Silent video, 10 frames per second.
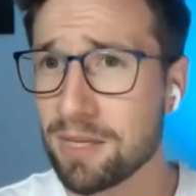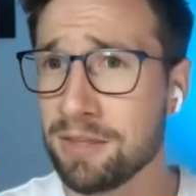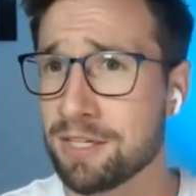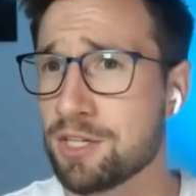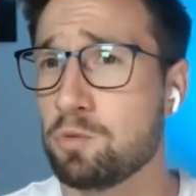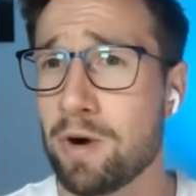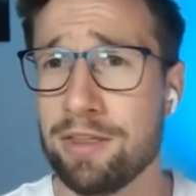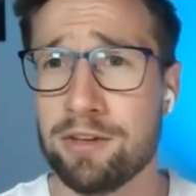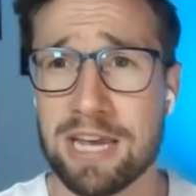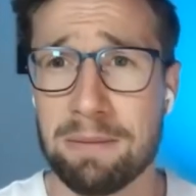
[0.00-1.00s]
This is why
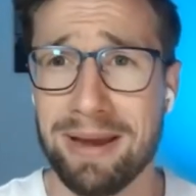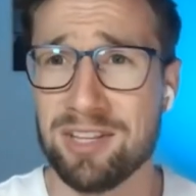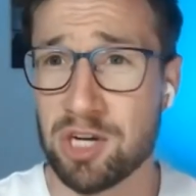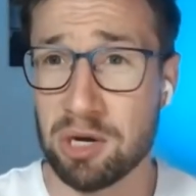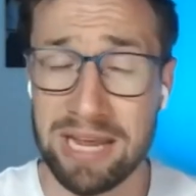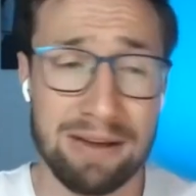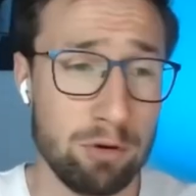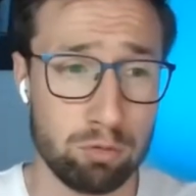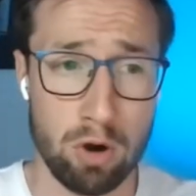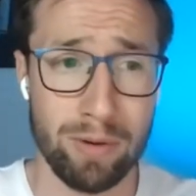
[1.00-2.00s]
those campaigns generally have a
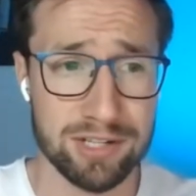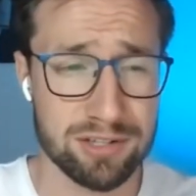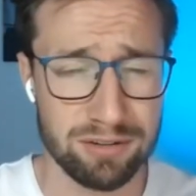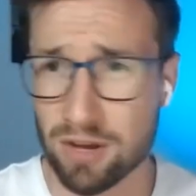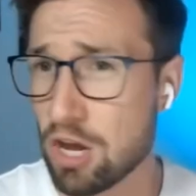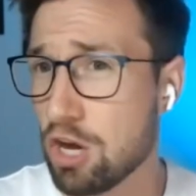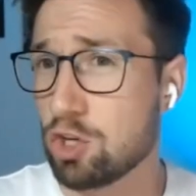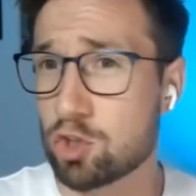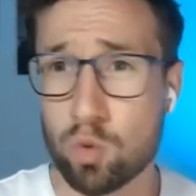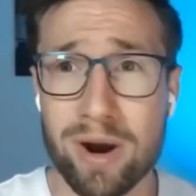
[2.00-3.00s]
ROAS of
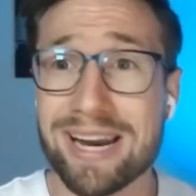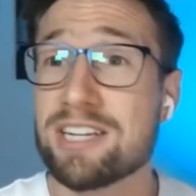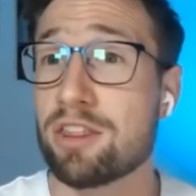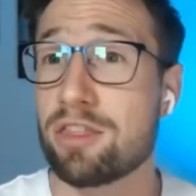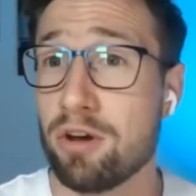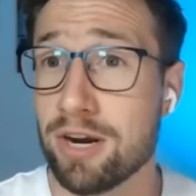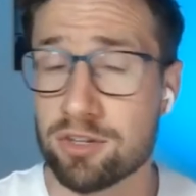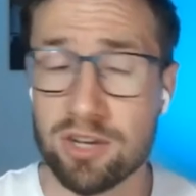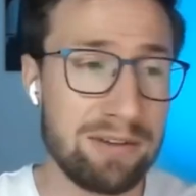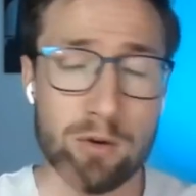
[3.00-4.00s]
20 to 30. So
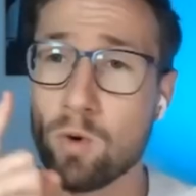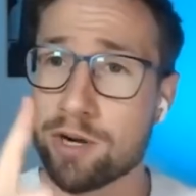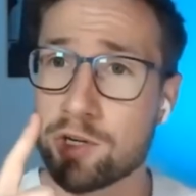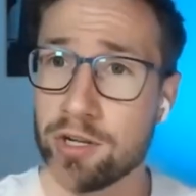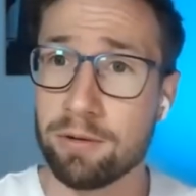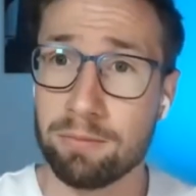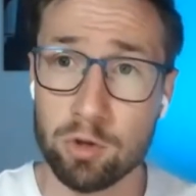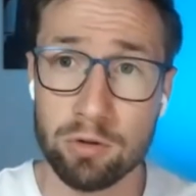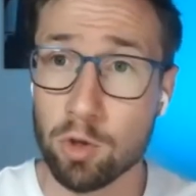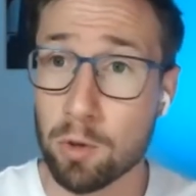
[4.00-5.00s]
every $1 that
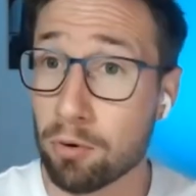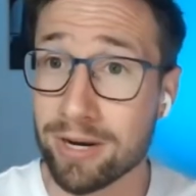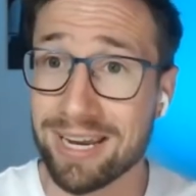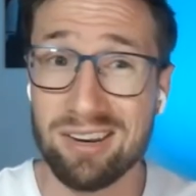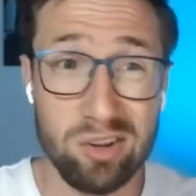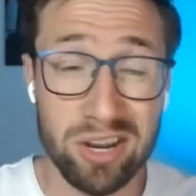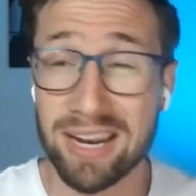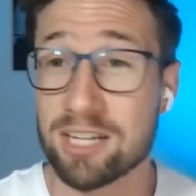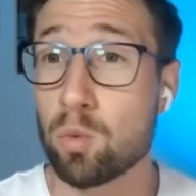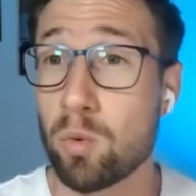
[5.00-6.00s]
you, you put in, you're going to
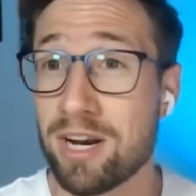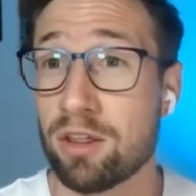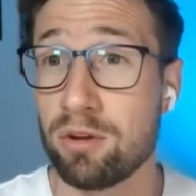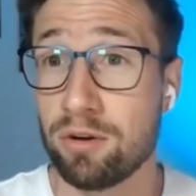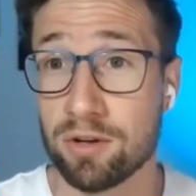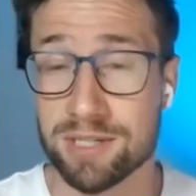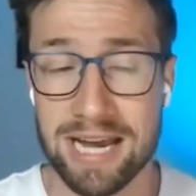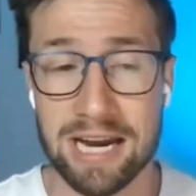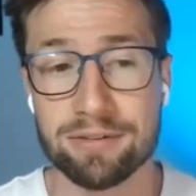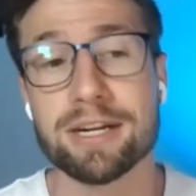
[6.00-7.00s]
get 20 to $30
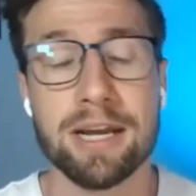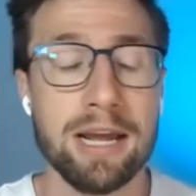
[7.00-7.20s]
out of it.